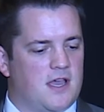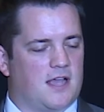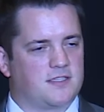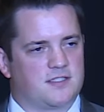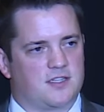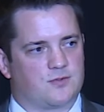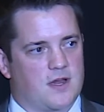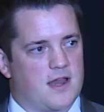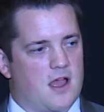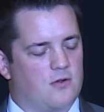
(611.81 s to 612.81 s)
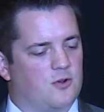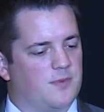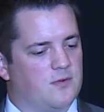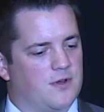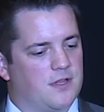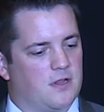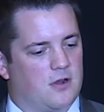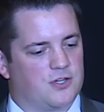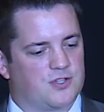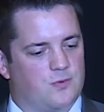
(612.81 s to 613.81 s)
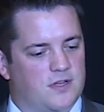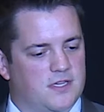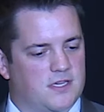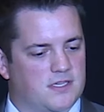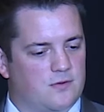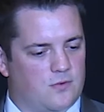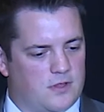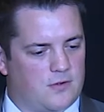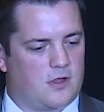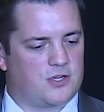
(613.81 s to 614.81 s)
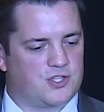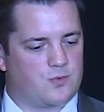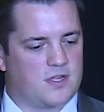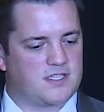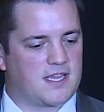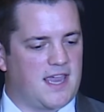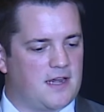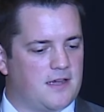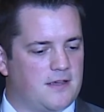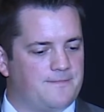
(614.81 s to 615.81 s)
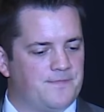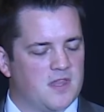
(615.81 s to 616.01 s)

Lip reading: As it sits right now, it'll be one of the largest ones in Canada.